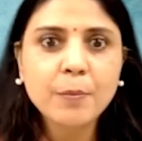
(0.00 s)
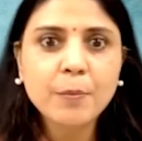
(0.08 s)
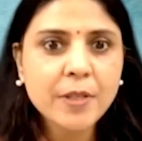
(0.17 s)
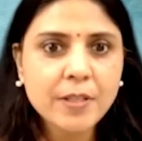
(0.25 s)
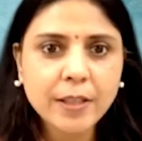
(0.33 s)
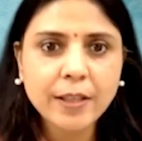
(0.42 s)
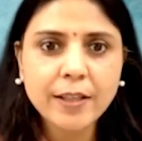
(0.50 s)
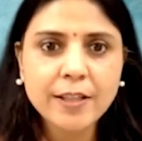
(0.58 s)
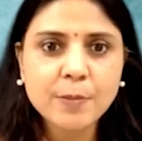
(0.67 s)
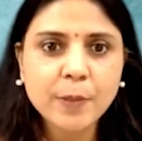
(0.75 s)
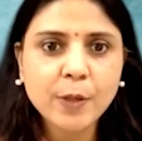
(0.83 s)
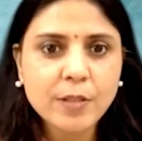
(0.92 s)

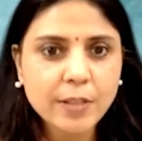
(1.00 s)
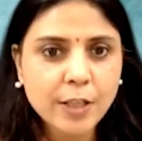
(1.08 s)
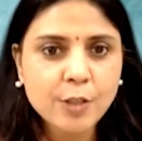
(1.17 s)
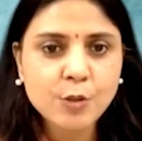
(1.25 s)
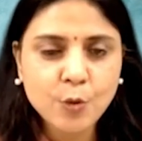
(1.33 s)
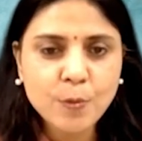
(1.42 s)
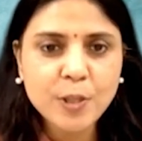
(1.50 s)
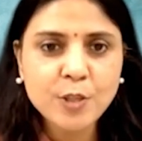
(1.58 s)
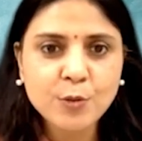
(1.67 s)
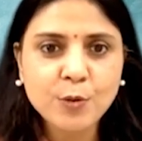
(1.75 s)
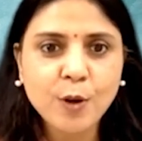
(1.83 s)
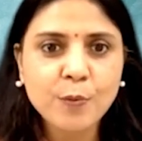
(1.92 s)
mysterious because it has so
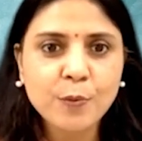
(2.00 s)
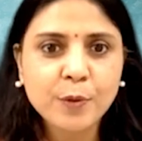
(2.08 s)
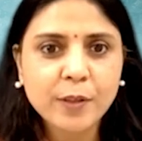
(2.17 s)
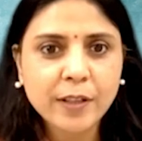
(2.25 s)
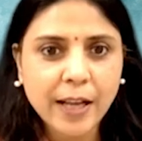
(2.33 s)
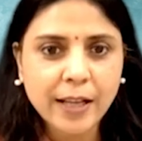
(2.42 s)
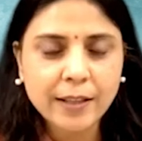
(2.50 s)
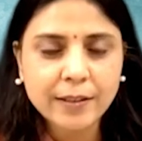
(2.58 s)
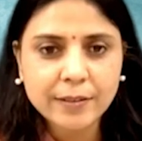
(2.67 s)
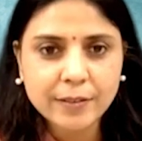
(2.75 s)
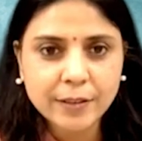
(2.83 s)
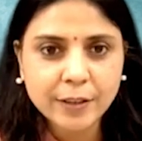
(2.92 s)
much to offer,
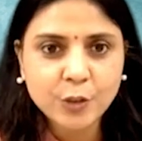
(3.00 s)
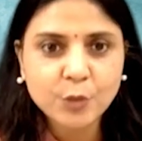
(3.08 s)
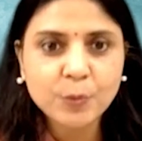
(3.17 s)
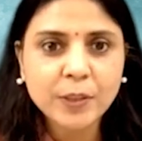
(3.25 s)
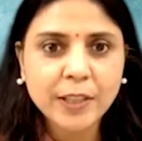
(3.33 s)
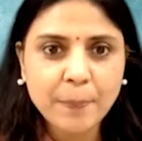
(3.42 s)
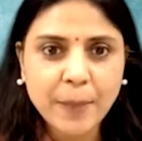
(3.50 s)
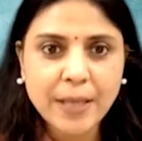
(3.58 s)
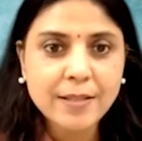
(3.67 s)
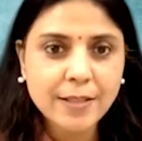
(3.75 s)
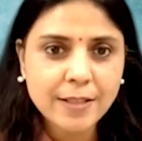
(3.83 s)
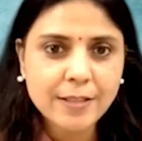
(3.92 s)
and the human
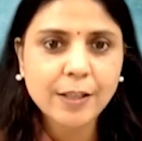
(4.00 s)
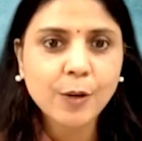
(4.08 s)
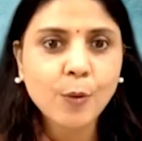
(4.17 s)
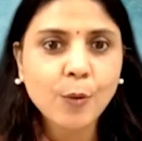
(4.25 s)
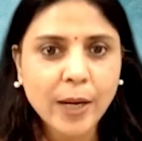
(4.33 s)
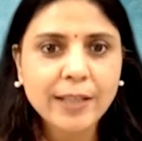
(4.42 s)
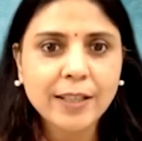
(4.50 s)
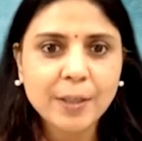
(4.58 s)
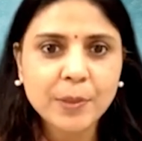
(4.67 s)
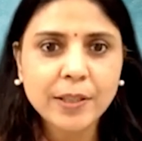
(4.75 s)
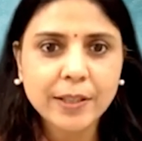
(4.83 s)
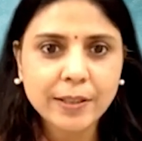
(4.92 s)
capacity is still quite
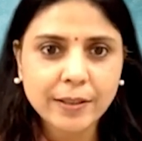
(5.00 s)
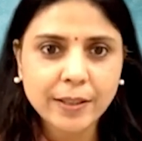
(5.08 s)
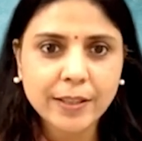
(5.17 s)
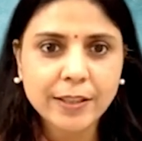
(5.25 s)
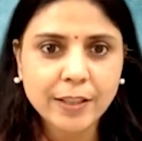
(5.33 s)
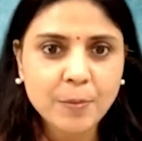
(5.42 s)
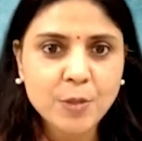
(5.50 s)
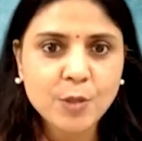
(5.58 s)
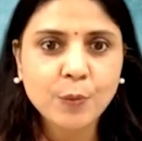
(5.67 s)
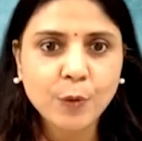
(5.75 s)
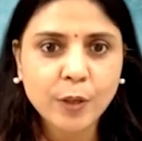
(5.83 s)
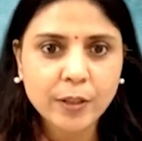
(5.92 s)
limited in terms
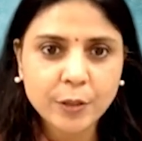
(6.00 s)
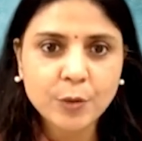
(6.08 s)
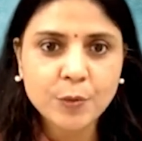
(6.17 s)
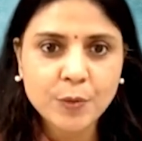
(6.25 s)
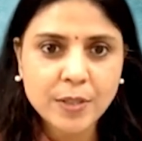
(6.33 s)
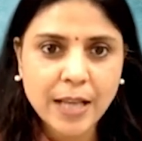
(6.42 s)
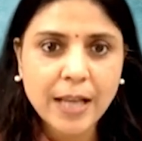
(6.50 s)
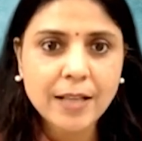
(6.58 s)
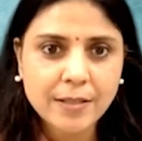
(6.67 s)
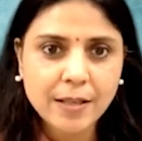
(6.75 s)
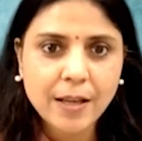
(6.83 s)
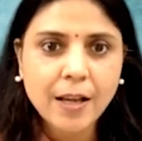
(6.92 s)
of what the universe
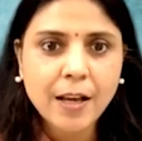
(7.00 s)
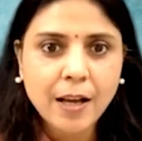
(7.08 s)
has